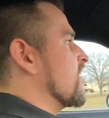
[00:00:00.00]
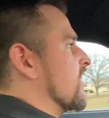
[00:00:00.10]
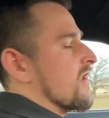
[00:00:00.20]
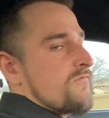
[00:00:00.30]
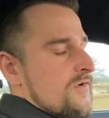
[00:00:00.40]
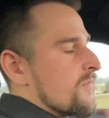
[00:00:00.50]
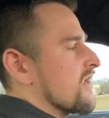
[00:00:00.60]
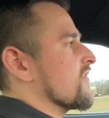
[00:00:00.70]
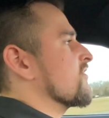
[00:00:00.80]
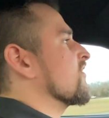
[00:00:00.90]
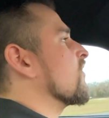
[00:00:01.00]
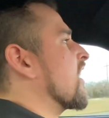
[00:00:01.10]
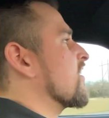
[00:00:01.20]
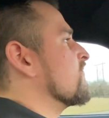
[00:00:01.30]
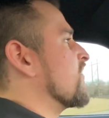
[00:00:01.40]
And for me, there's a
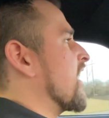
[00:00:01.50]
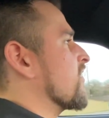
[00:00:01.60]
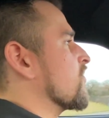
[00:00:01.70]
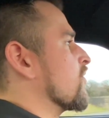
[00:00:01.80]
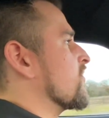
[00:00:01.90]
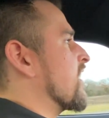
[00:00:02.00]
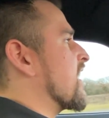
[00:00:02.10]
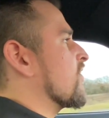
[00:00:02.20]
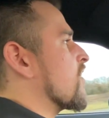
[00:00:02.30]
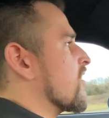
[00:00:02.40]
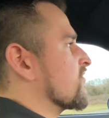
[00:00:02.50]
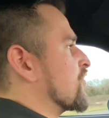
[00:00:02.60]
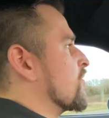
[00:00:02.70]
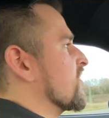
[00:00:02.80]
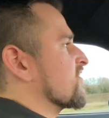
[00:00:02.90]
lot of value in that. Long
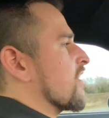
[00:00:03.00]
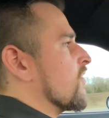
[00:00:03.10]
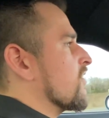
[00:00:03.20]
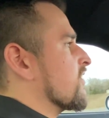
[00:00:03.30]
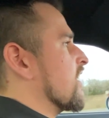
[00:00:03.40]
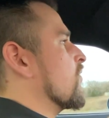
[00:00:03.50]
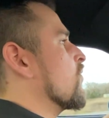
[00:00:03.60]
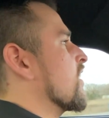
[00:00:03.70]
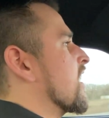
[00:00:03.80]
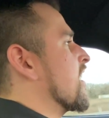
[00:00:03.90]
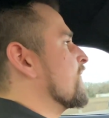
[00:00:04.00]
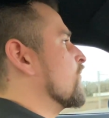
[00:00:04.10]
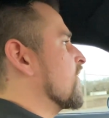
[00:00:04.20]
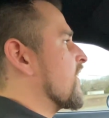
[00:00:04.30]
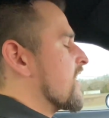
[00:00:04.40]
term, as I look at what I
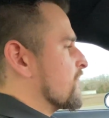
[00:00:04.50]
would like